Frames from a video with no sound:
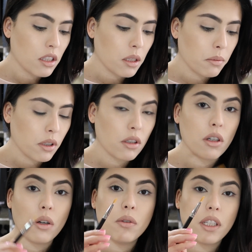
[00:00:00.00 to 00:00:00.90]
So I'm going to
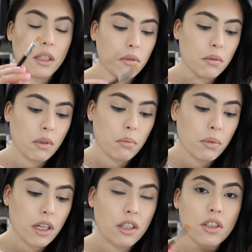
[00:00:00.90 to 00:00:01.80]
go in with my
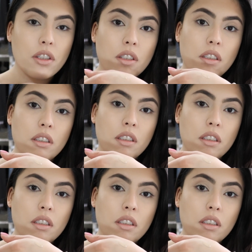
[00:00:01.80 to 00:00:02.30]
brush